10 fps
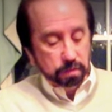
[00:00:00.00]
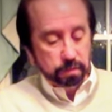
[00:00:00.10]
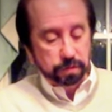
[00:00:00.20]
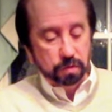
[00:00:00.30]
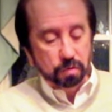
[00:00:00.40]

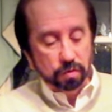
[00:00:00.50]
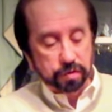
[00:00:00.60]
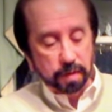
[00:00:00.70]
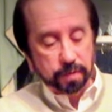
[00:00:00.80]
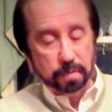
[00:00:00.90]
Thing rolls
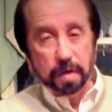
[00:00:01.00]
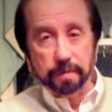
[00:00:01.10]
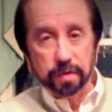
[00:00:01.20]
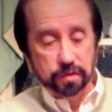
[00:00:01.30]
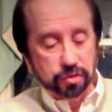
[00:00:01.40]
up, come up,
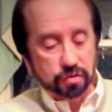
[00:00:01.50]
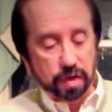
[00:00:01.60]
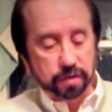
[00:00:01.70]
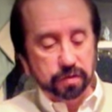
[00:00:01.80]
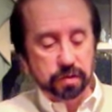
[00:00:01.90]
and this
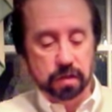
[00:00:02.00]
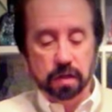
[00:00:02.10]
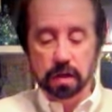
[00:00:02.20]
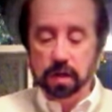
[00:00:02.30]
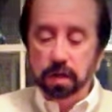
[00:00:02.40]
strikes the,
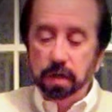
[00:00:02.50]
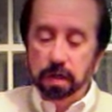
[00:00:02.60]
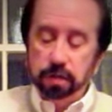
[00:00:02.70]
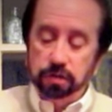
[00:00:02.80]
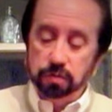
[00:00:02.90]
uh,
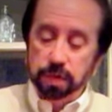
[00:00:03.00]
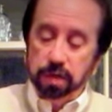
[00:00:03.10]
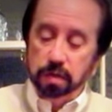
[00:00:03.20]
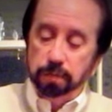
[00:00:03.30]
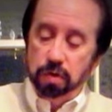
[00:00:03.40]
she's reading
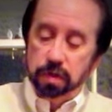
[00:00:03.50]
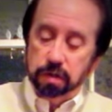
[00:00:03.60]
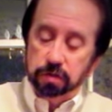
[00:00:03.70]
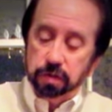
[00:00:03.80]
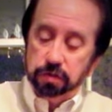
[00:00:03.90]
the book, and
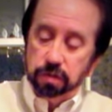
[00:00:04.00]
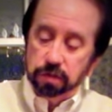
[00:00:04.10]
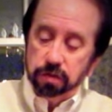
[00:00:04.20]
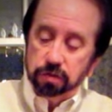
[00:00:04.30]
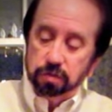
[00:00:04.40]
as
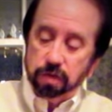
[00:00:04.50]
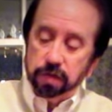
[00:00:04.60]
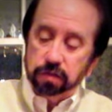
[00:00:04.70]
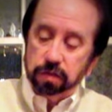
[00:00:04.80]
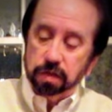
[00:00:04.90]
this
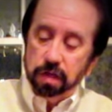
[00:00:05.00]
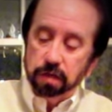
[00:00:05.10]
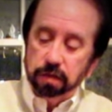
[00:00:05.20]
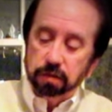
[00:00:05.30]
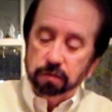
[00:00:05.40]
strikes the tongue,
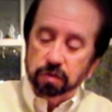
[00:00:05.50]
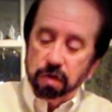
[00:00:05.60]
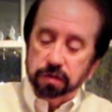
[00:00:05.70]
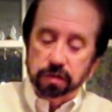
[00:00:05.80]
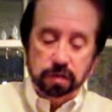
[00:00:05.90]
it
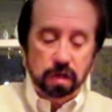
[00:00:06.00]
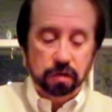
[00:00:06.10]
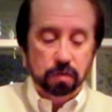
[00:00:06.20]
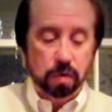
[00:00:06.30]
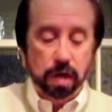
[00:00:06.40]
causes the tongue
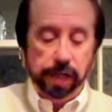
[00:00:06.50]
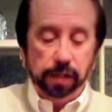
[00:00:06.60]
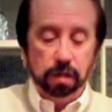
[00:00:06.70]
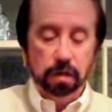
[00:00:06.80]
to wag.